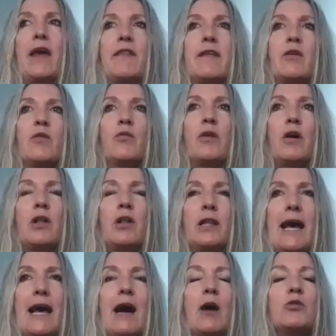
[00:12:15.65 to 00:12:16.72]
that
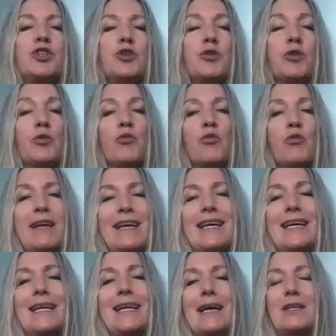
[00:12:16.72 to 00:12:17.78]
allows you to
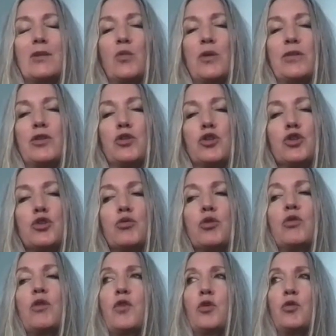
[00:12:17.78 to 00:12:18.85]
reconnect with the truth
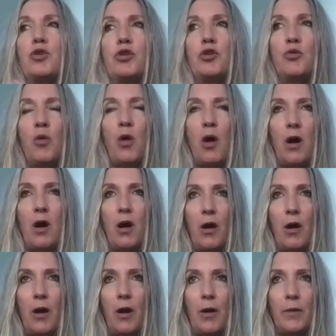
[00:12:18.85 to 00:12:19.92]
of who you
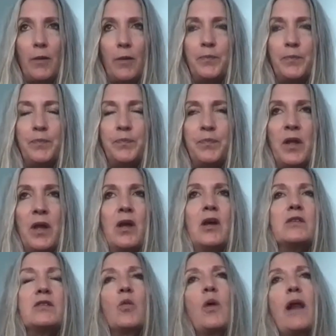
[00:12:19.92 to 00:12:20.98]
are.
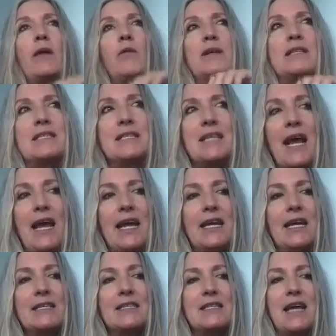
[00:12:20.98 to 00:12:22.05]
So what I would
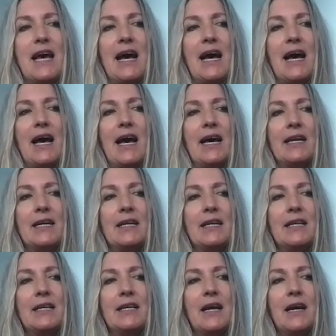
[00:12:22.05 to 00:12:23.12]
say is that
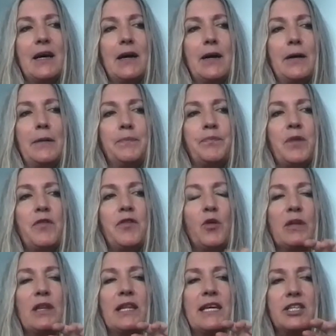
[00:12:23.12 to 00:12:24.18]

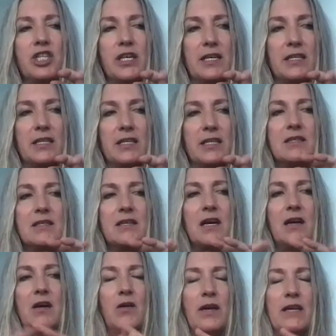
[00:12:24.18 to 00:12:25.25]
the
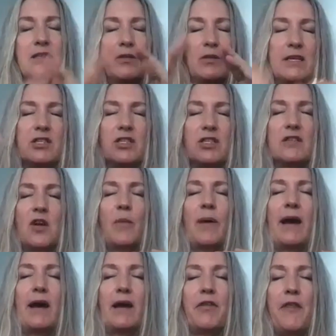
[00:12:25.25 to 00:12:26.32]
religions, okay, so
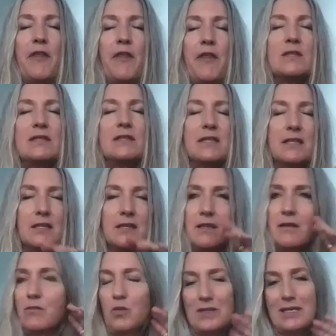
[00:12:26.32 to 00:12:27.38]
let's just go back
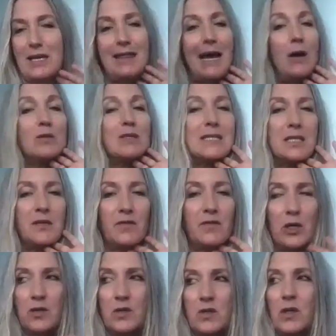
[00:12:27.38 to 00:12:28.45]
thousands
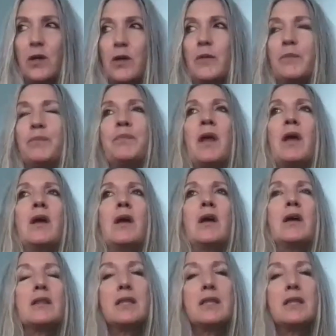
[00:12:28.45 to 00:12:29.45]
of years ago.